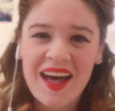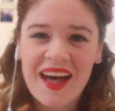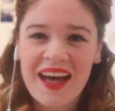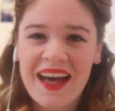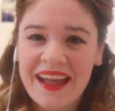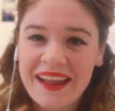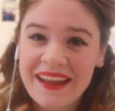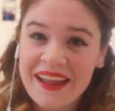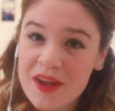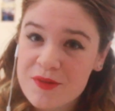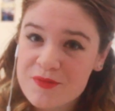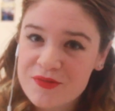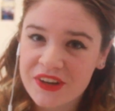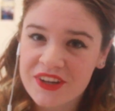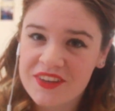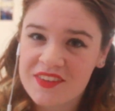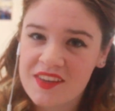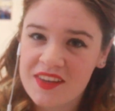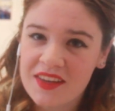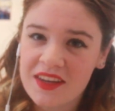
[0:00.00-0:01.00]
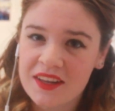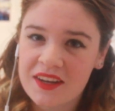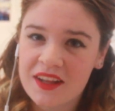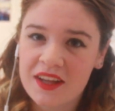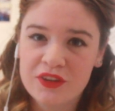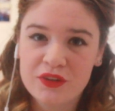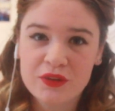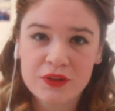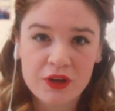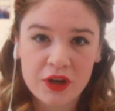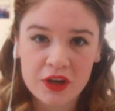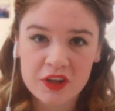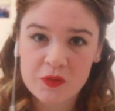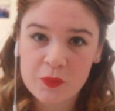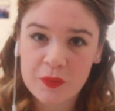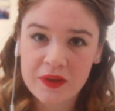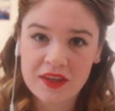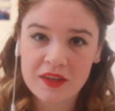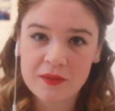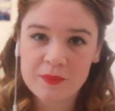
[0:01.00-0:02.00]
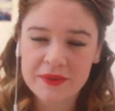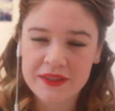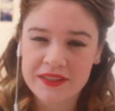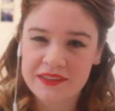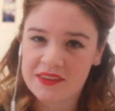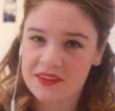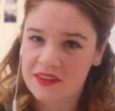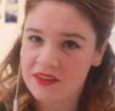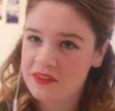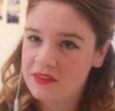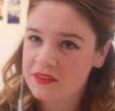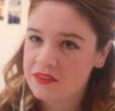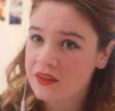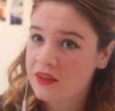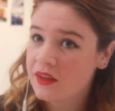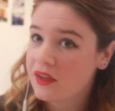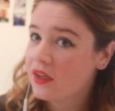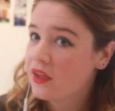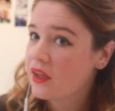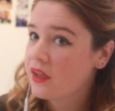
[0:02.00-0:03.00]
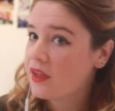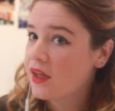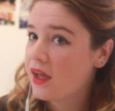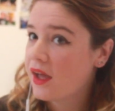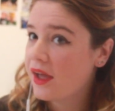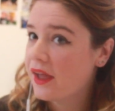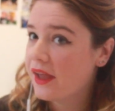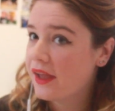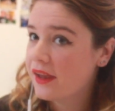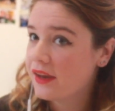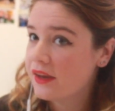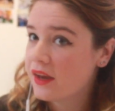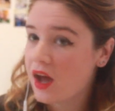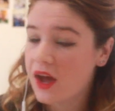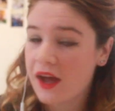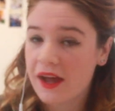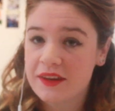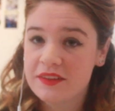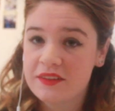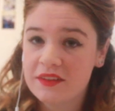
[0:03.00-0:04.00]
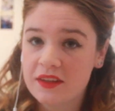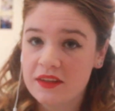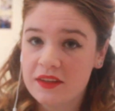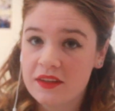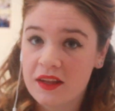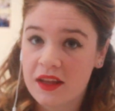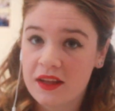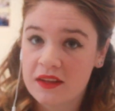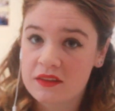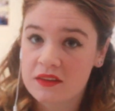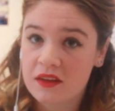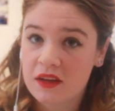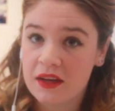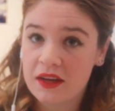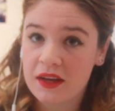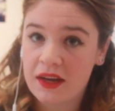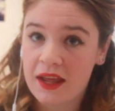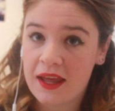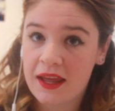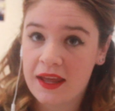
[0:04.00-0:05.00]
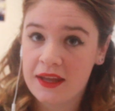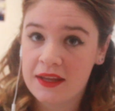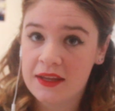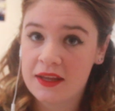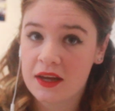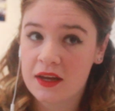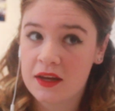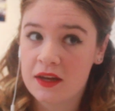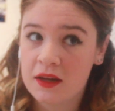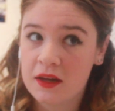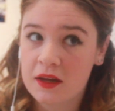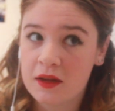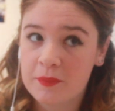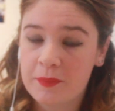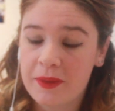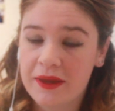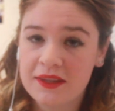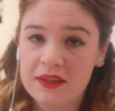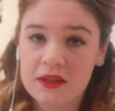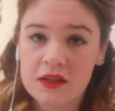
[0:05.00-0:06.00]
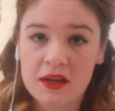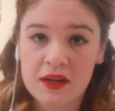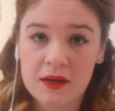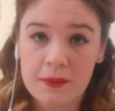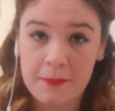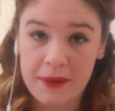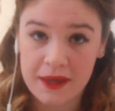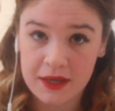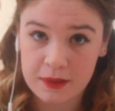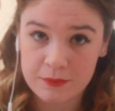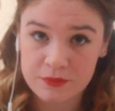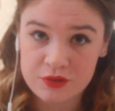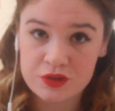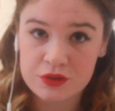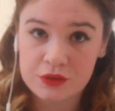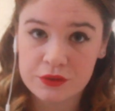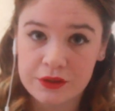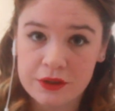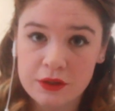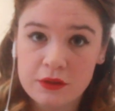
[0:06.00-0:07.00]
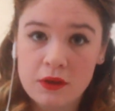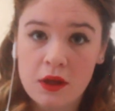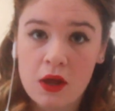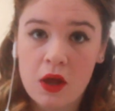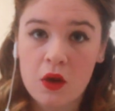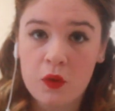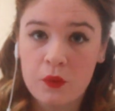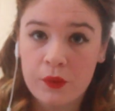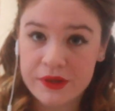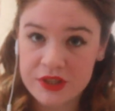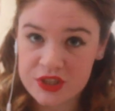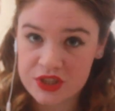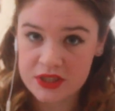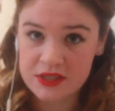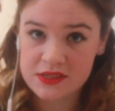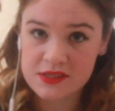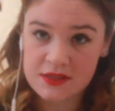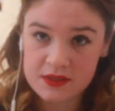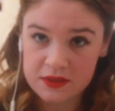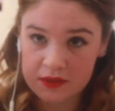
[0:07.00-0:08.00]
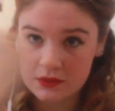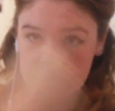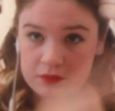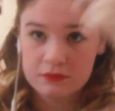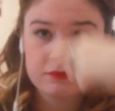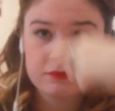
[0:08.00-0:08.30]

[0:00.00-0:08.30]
Hi, I'm Rosie and I do Cosplay Complexities, and I did last night a Peggy Carter makeup tutorial, which is